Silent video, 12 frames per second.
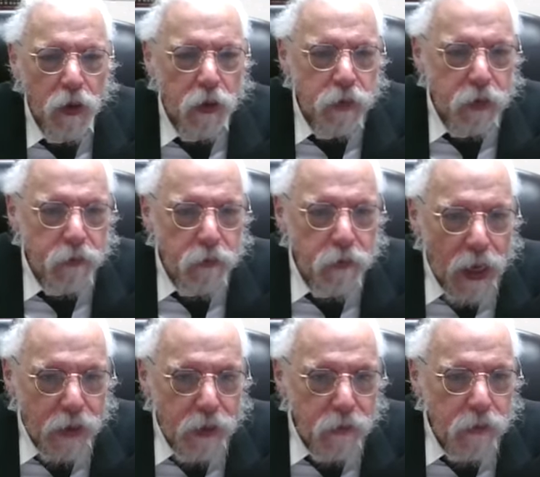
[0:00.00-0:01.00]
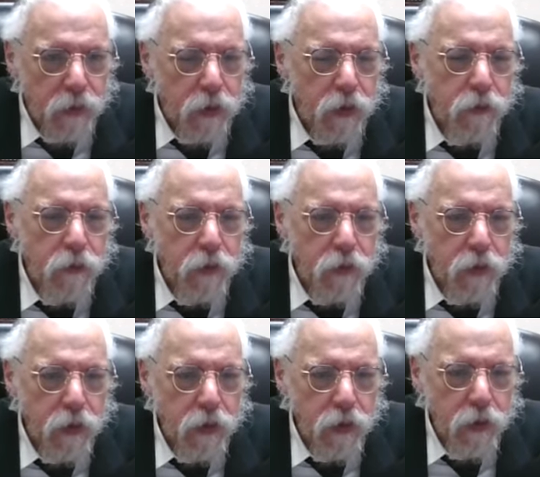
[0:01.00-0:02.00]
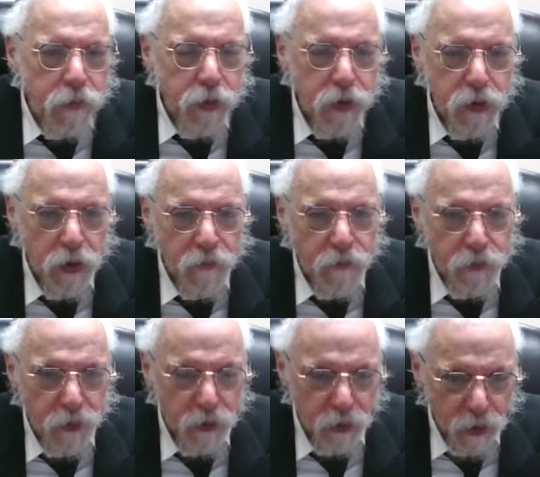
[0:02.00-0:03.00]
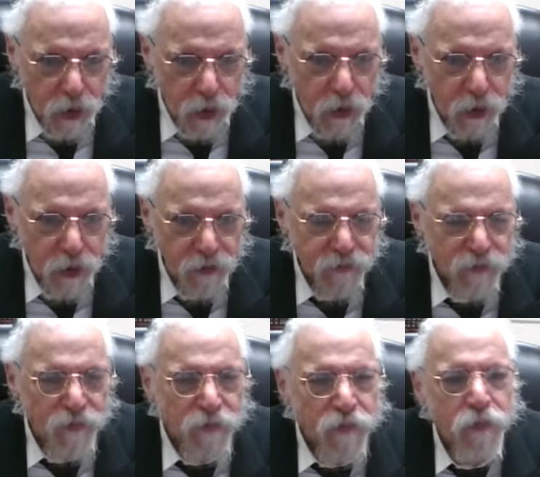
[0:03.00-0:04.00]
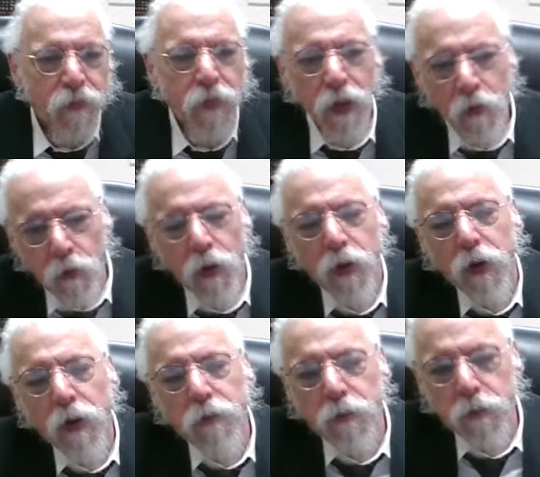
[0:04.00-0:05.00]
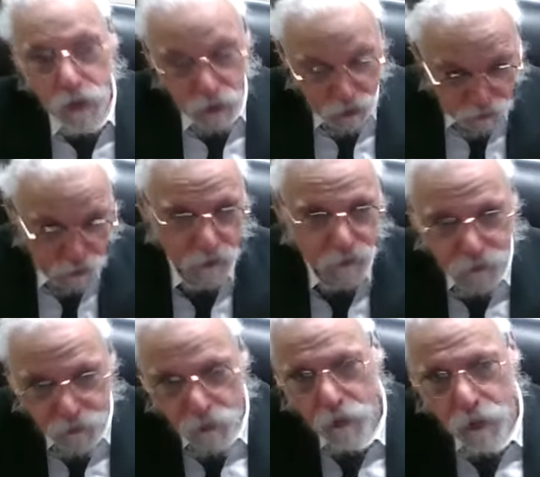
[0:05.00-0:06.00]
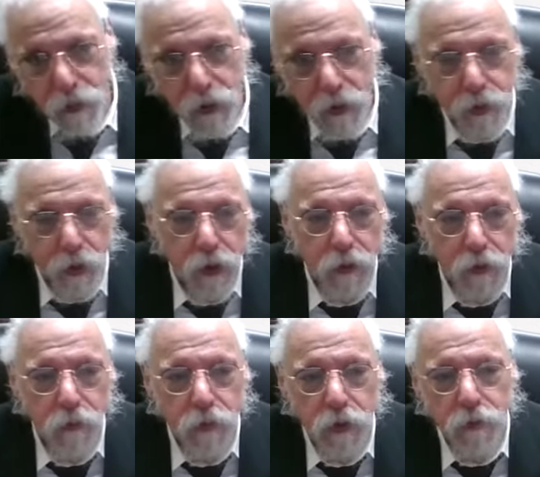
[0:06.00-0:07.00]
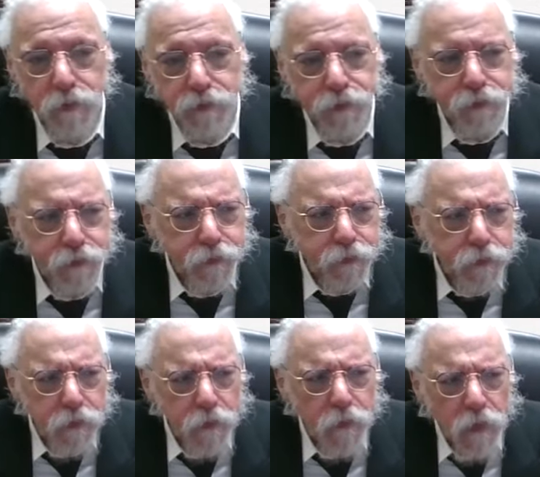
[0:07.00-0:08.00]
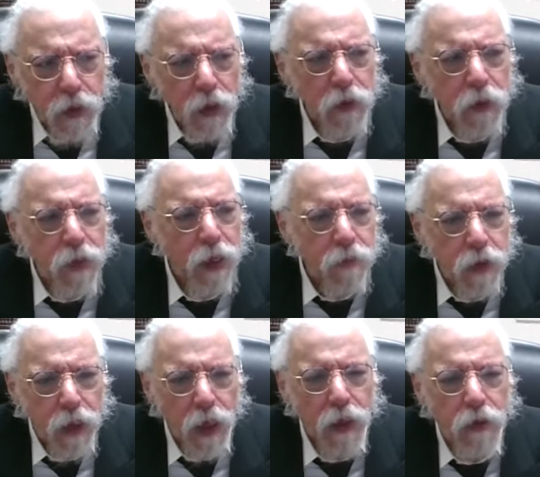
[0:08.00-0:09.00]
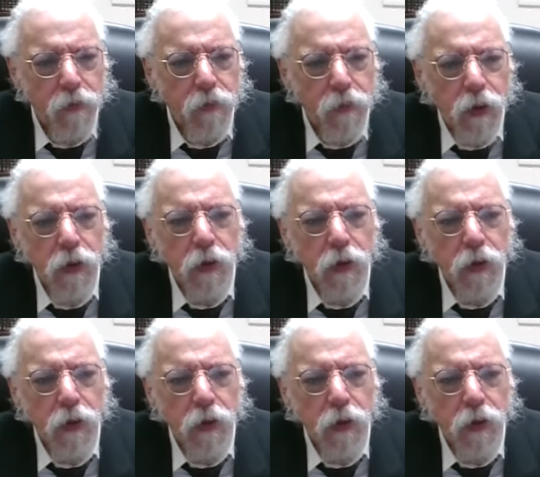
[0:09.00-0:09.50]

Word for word: Adam Mayim. A person can fill water, which is the water for the Parah Adumah, the Mayim Chaim.